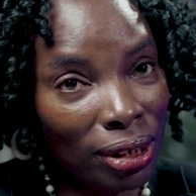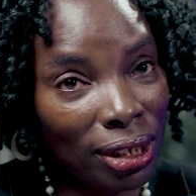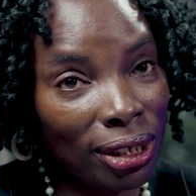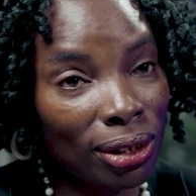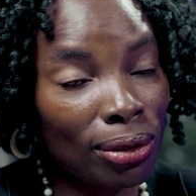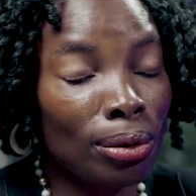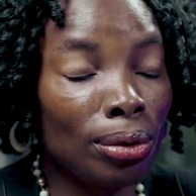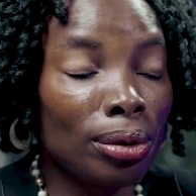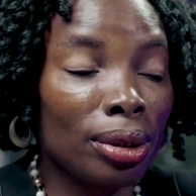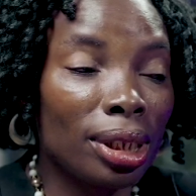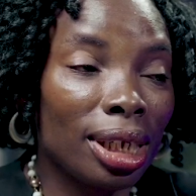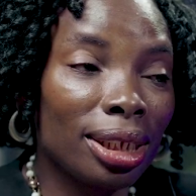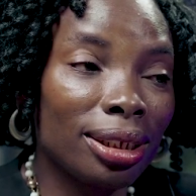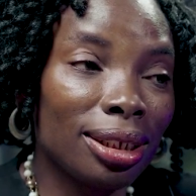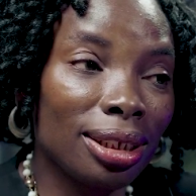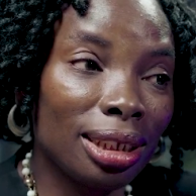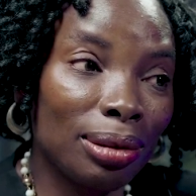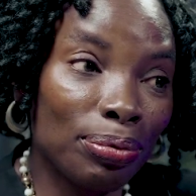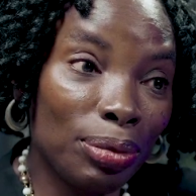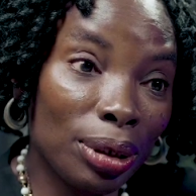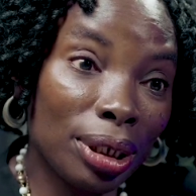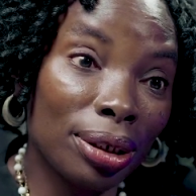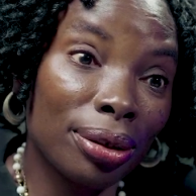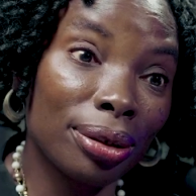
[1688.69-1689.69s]
school that is
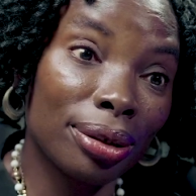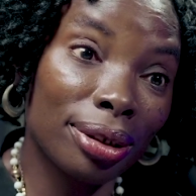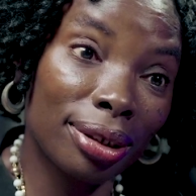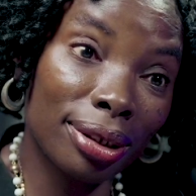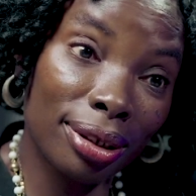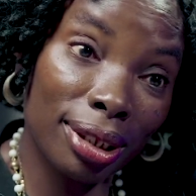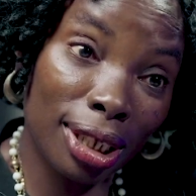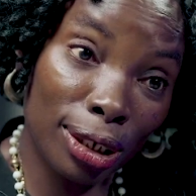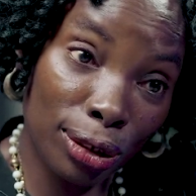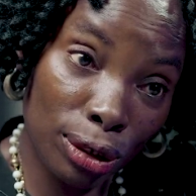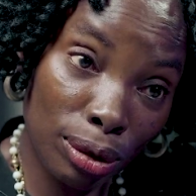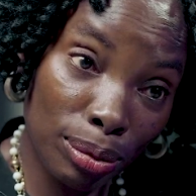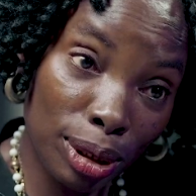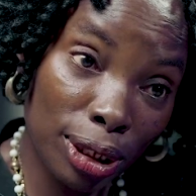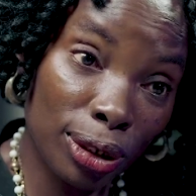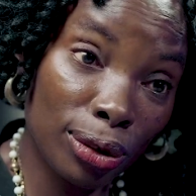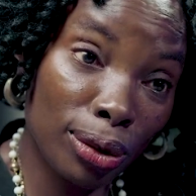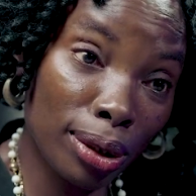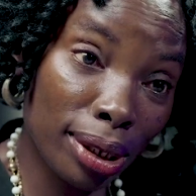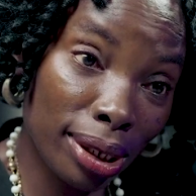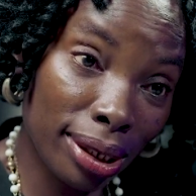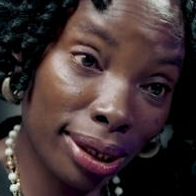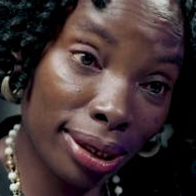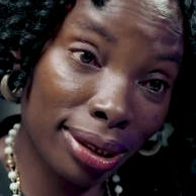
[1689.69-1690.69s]
built, there should be
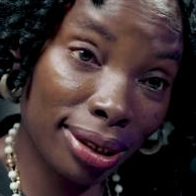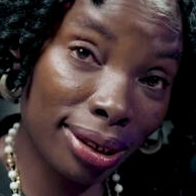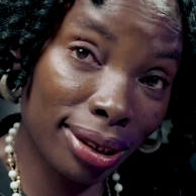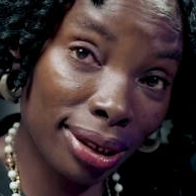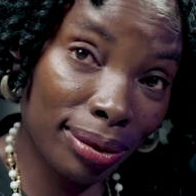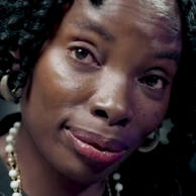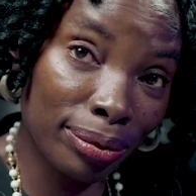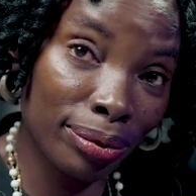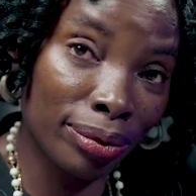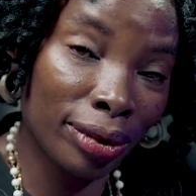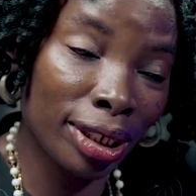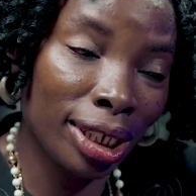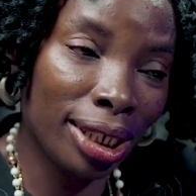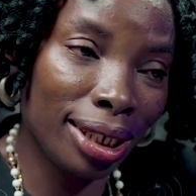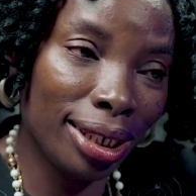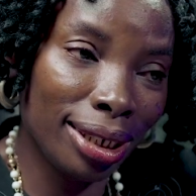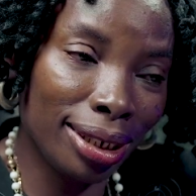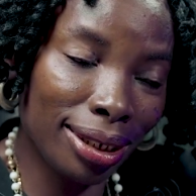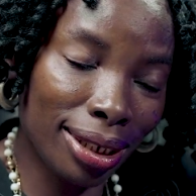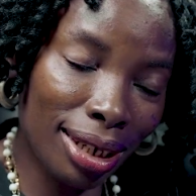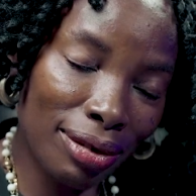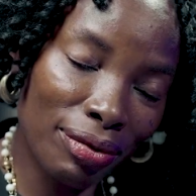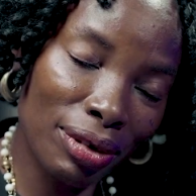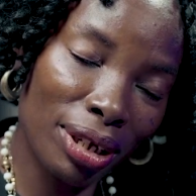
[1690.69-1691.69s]
toilets.
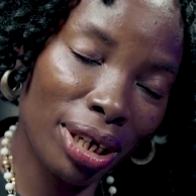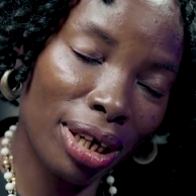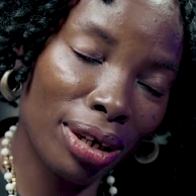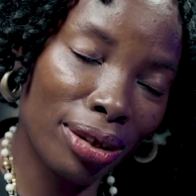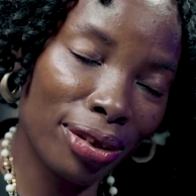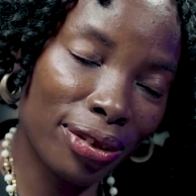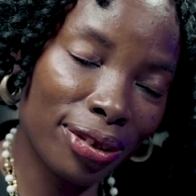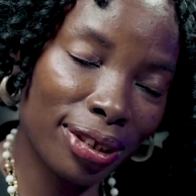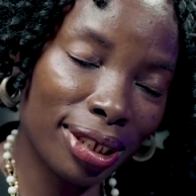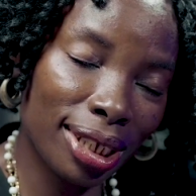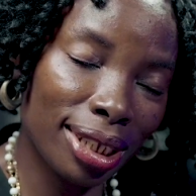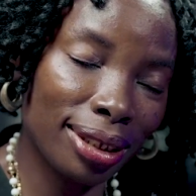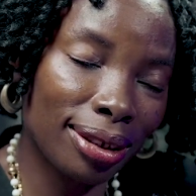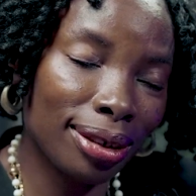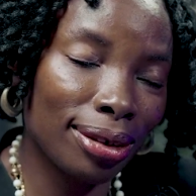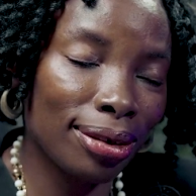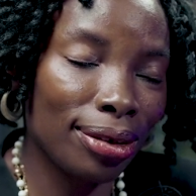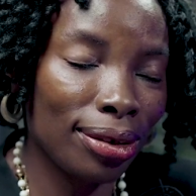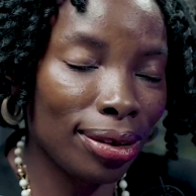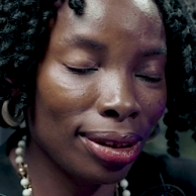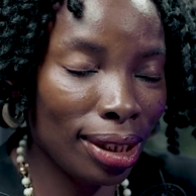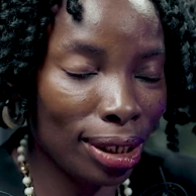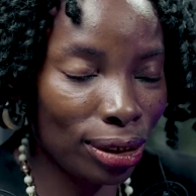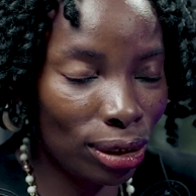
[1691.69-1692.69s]
In every health
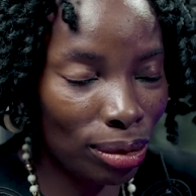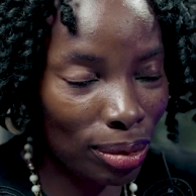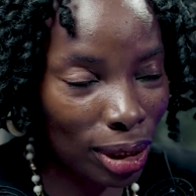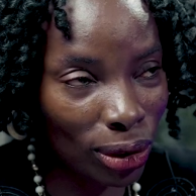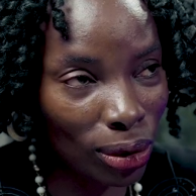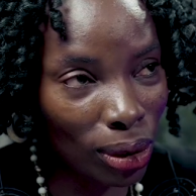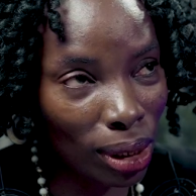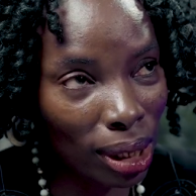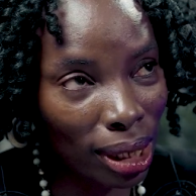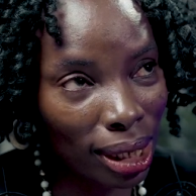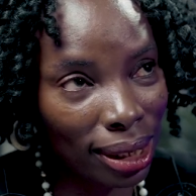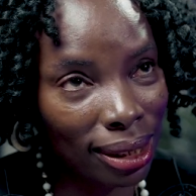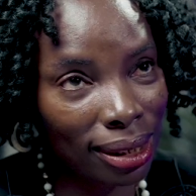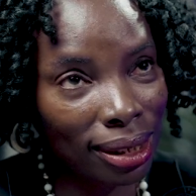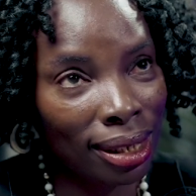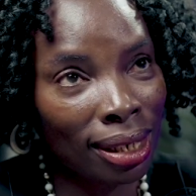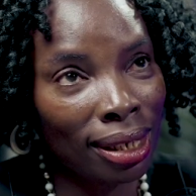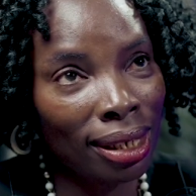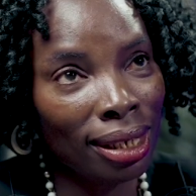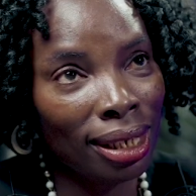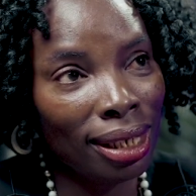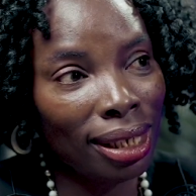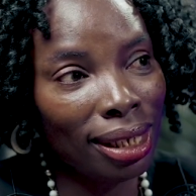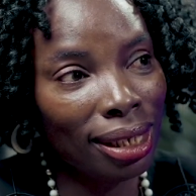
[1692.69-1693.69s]
center, there should be toilets.
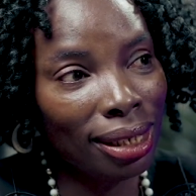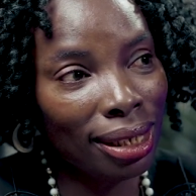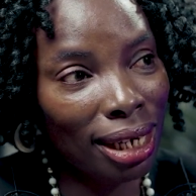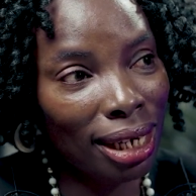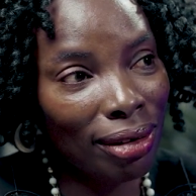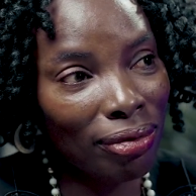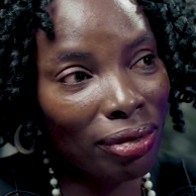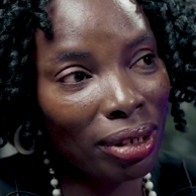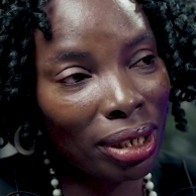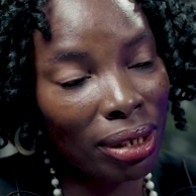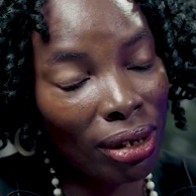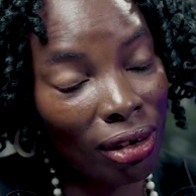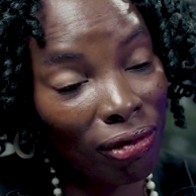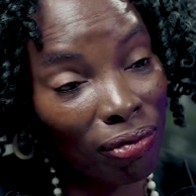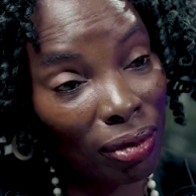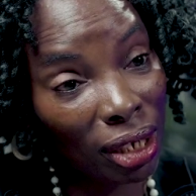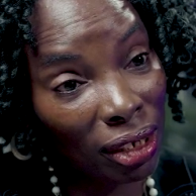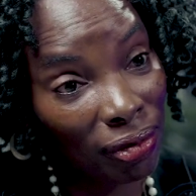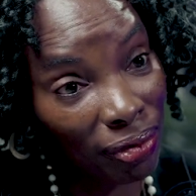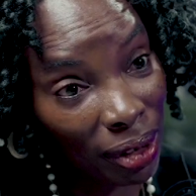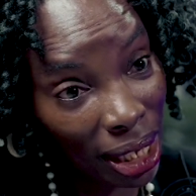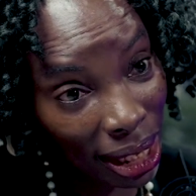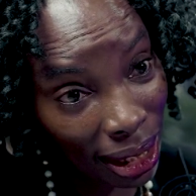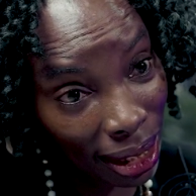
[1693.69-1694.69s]
In every
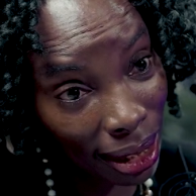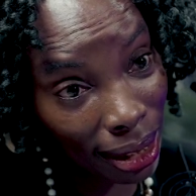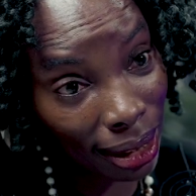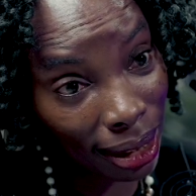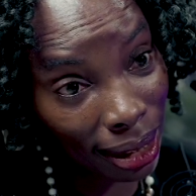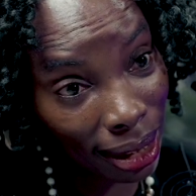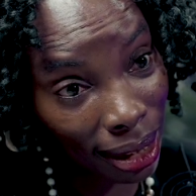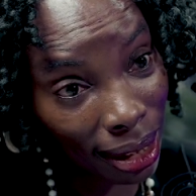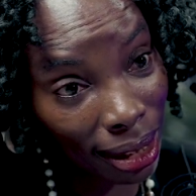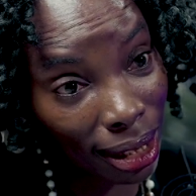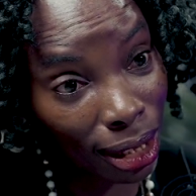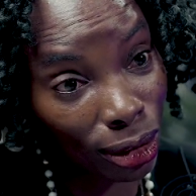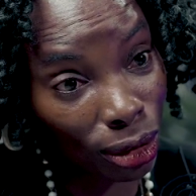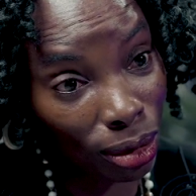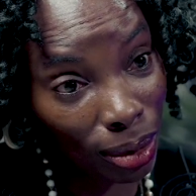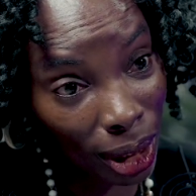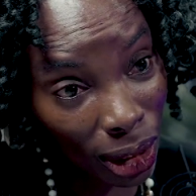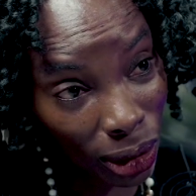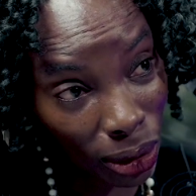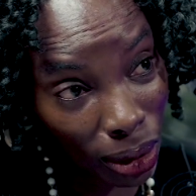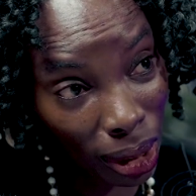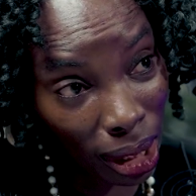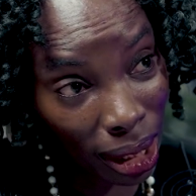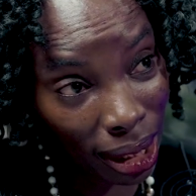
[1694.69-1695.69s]
government facility, there should be
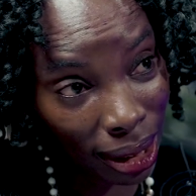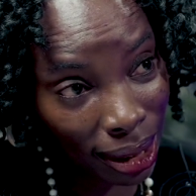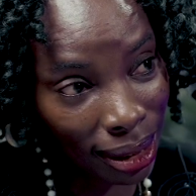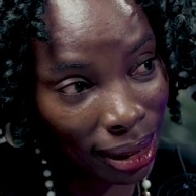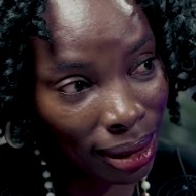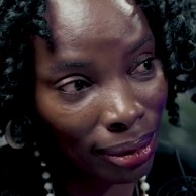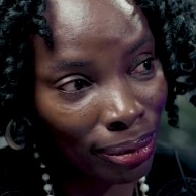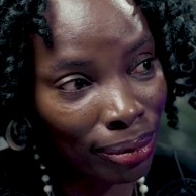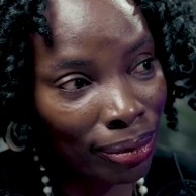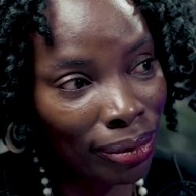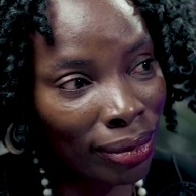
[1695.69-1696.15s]
toilets.